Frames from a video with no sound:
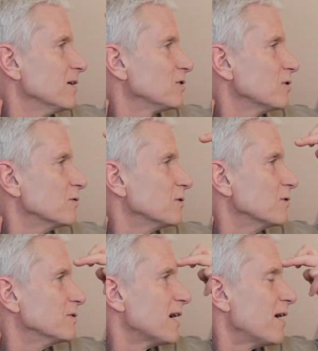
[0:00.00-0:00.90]
So it would go
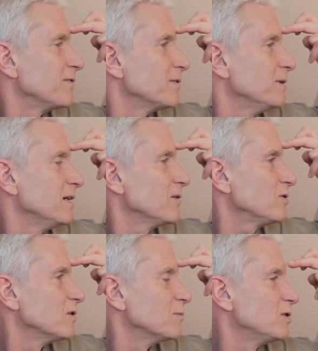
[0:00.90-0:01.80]
down from here
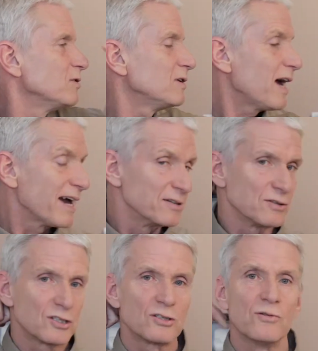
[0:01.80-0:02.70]
to the medulla and
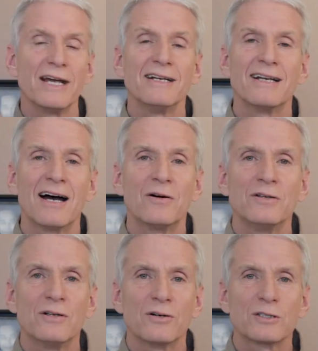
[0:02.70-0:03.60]
straight down
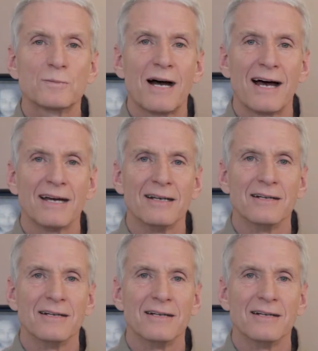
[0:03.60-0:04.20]
your spine.